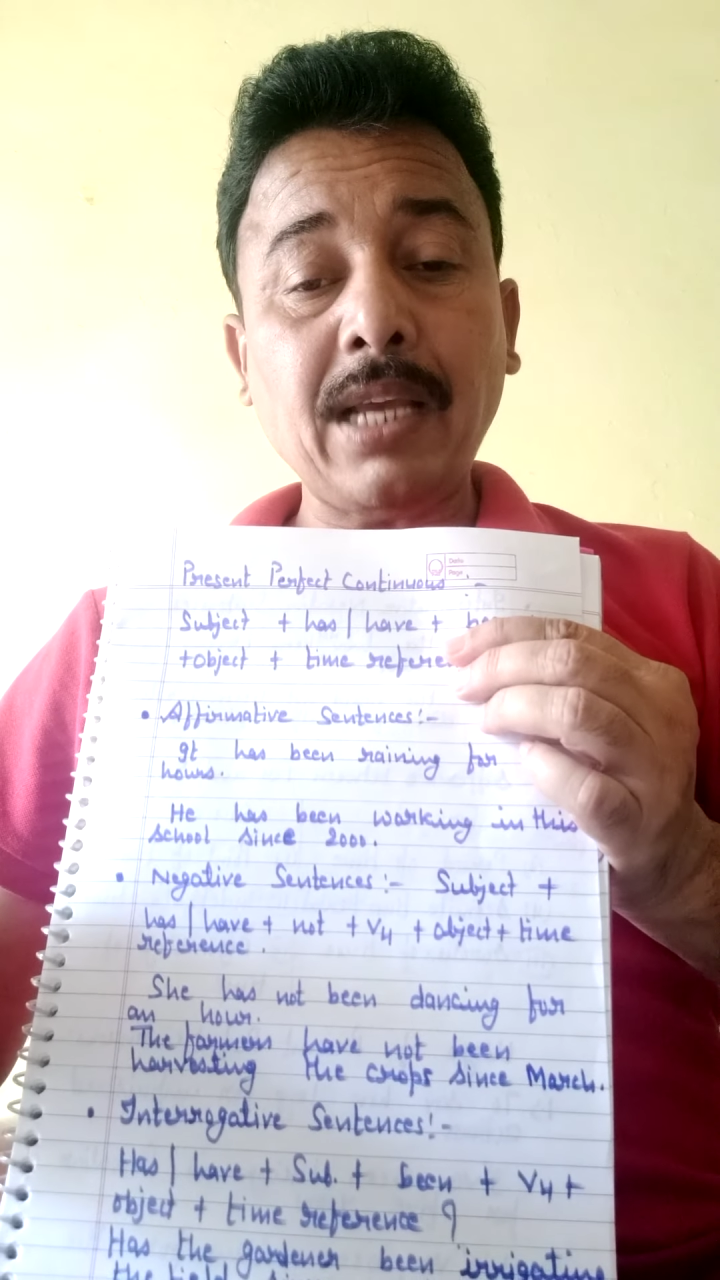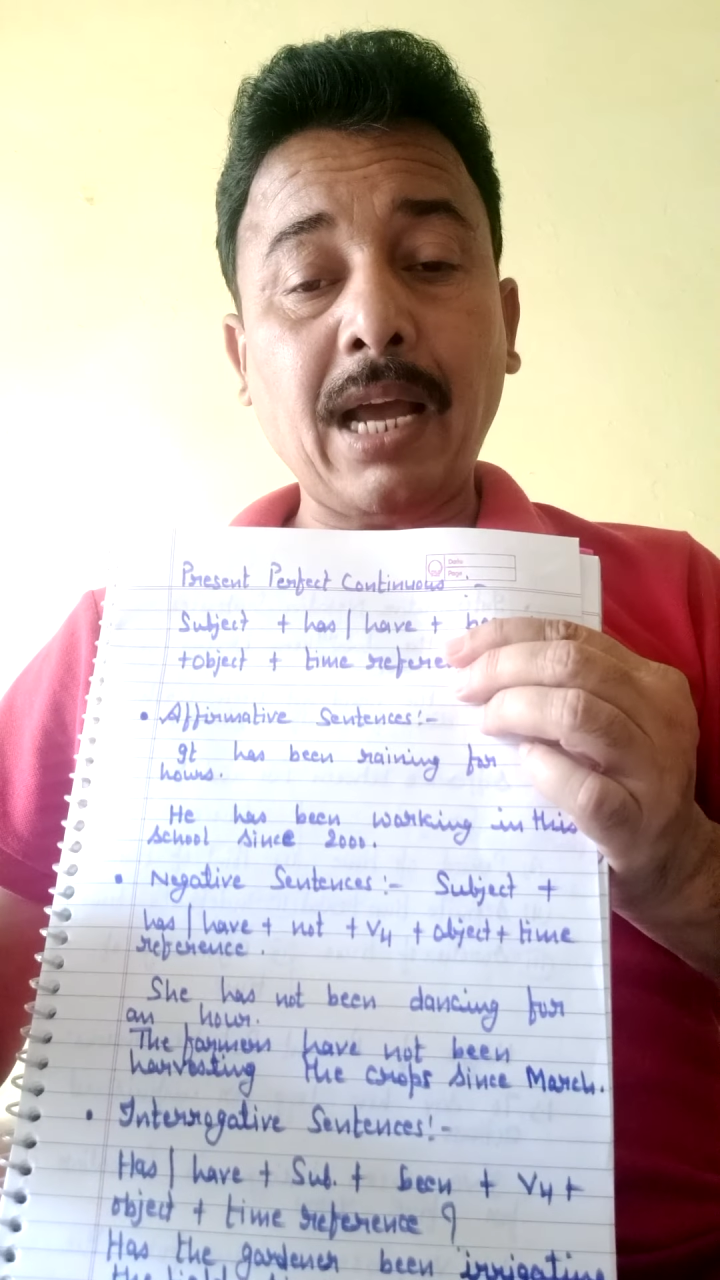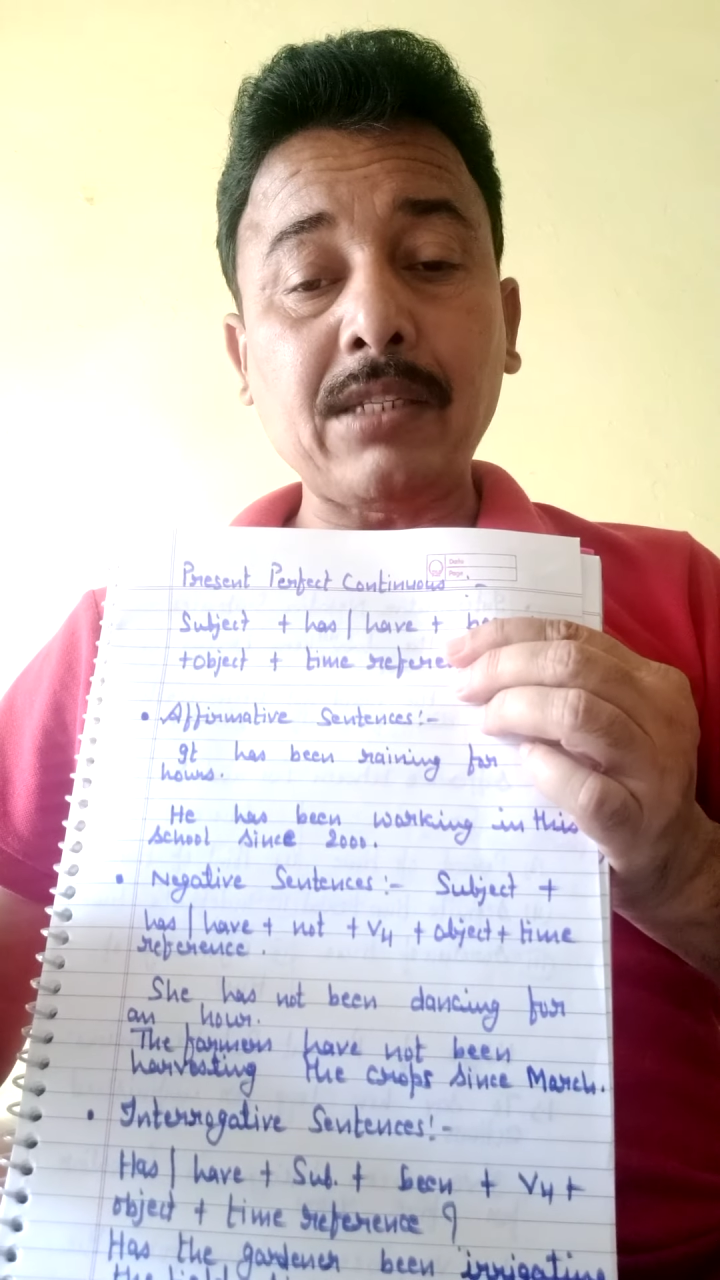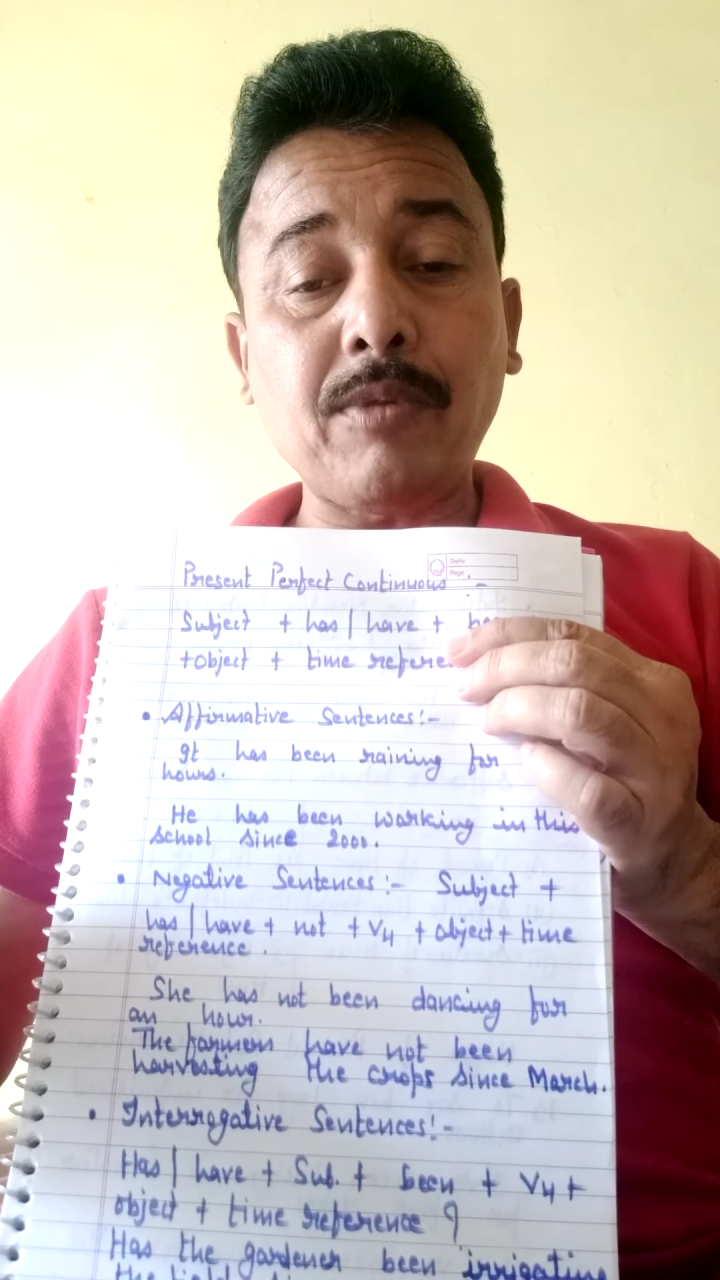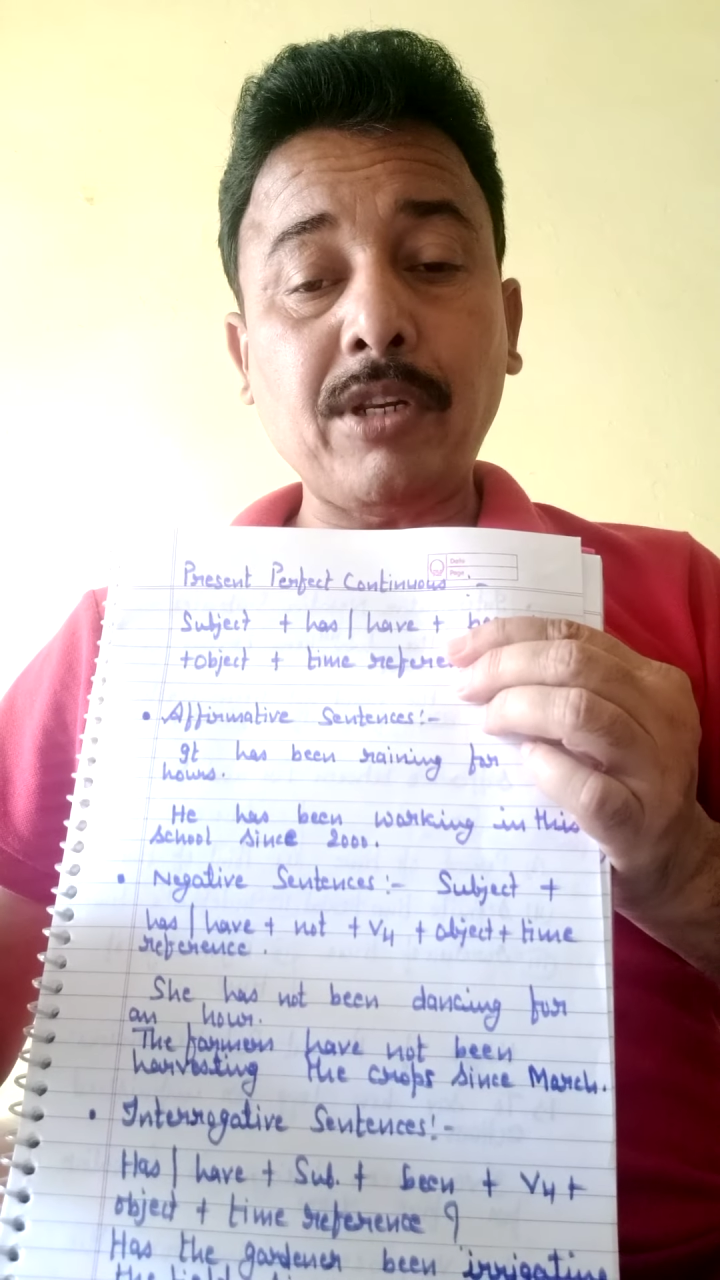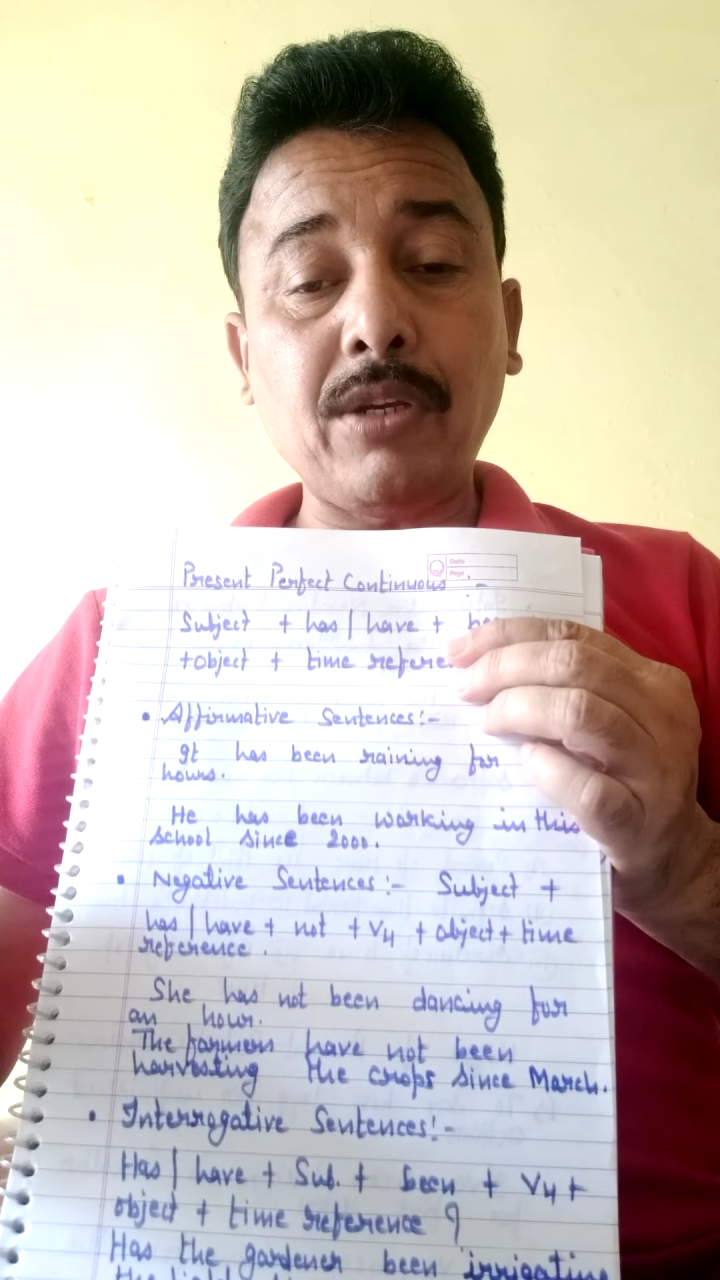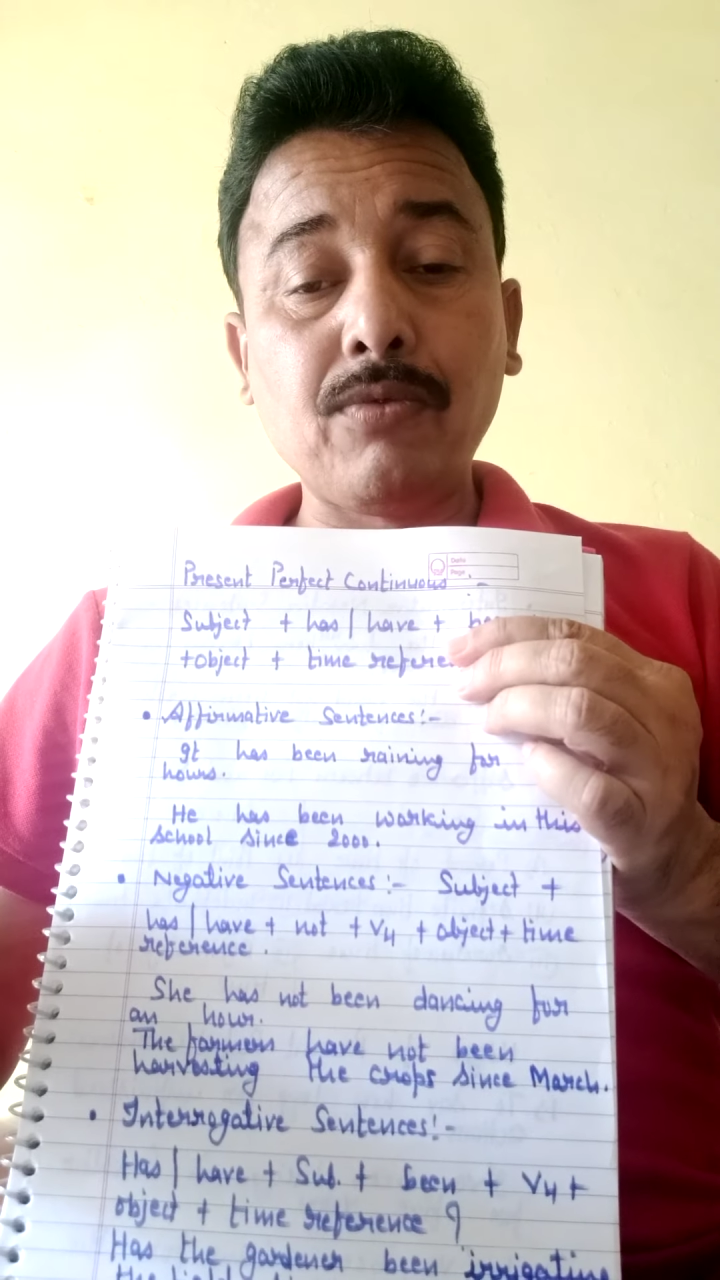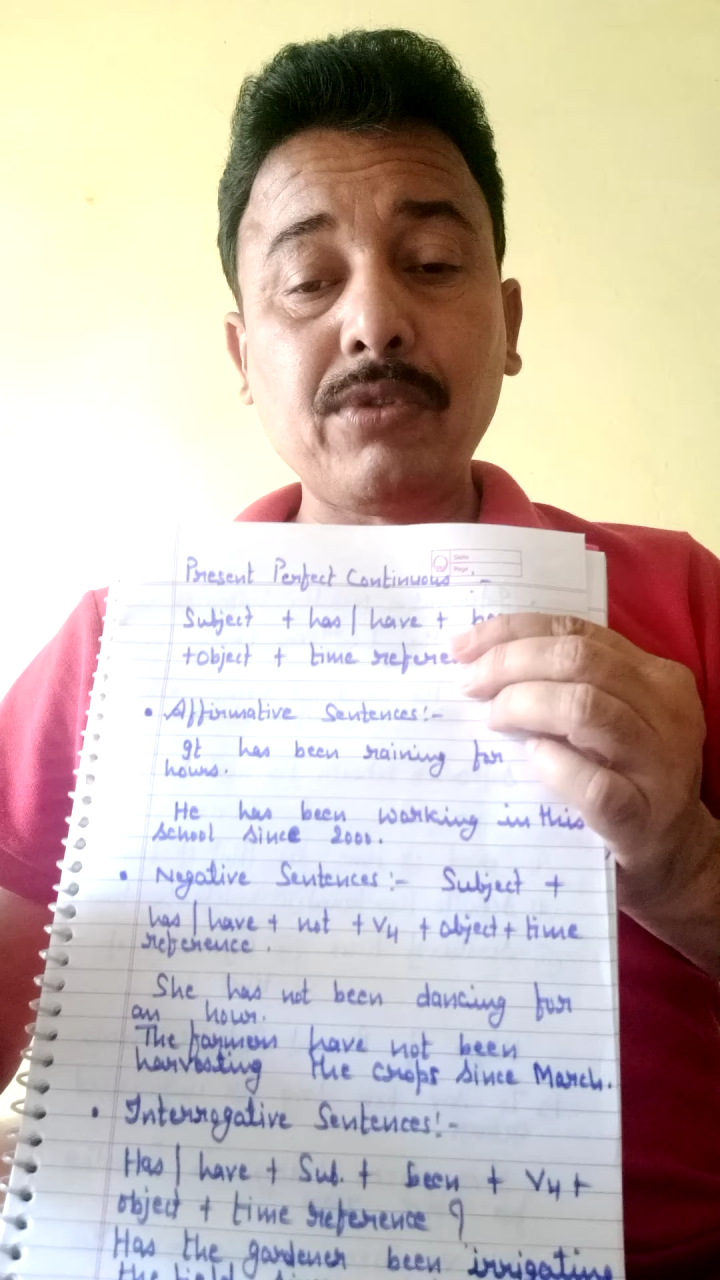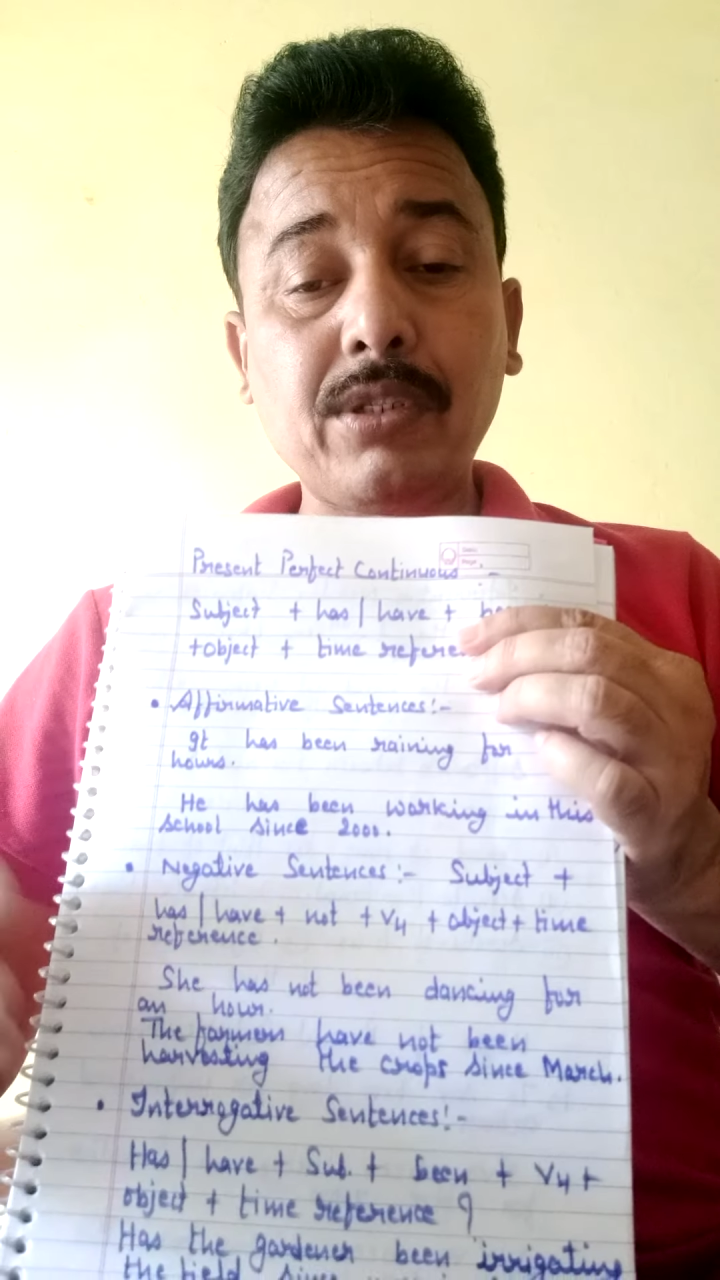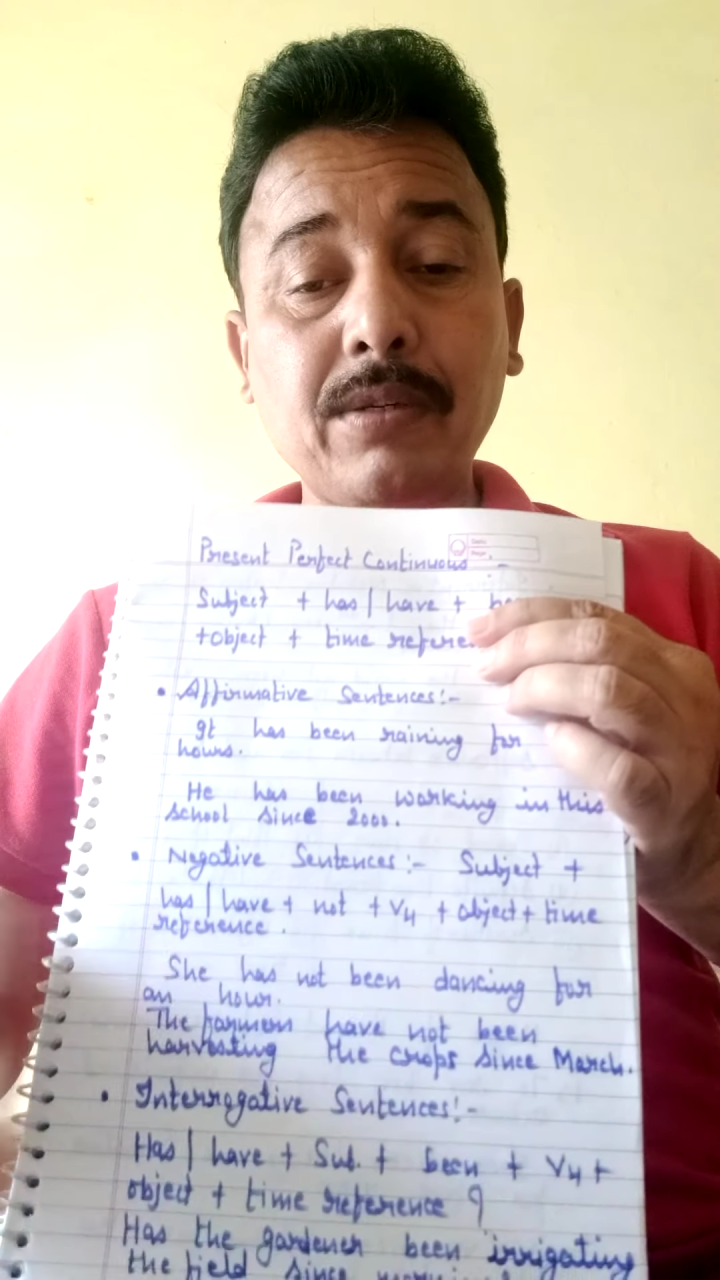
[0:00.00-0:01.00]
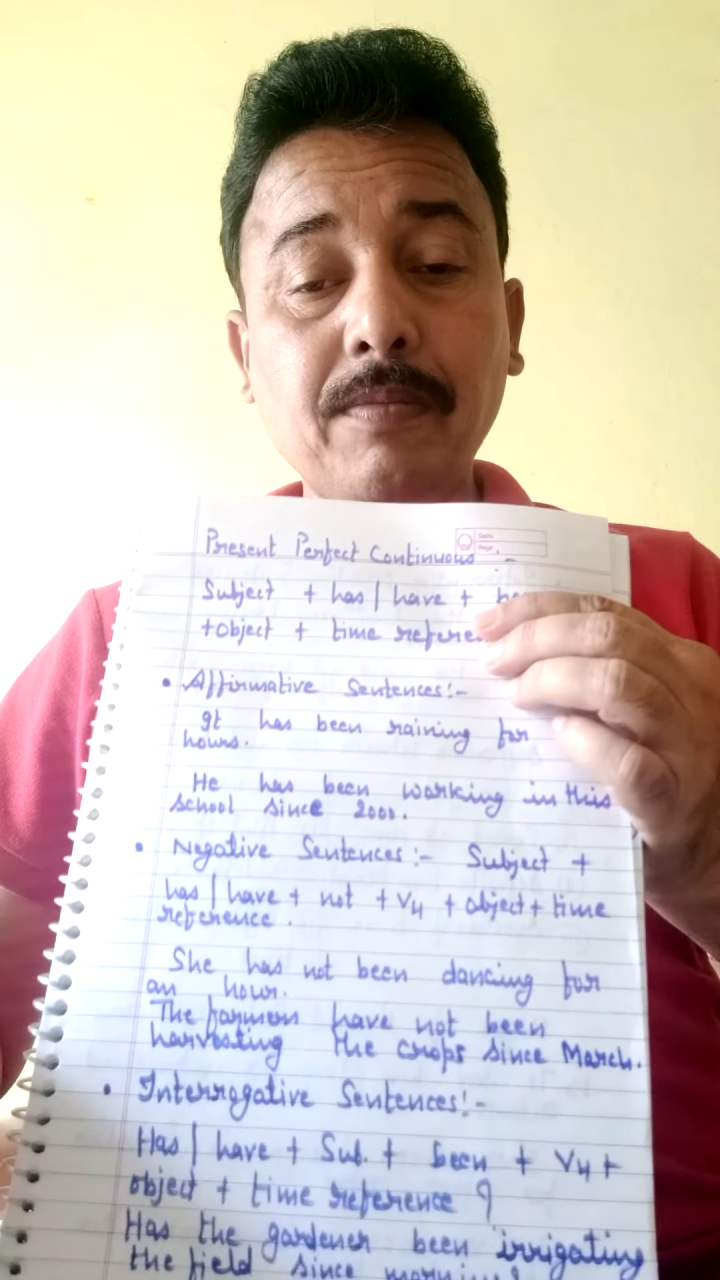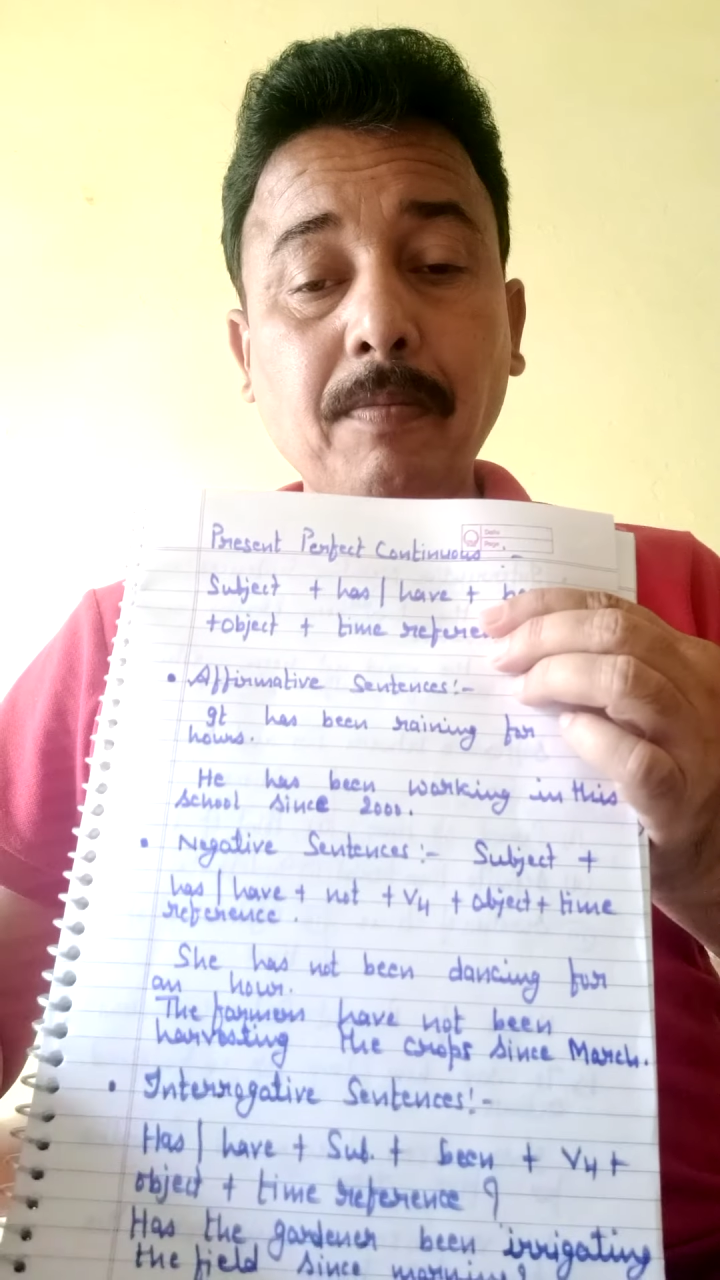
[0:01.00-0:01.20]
has been used.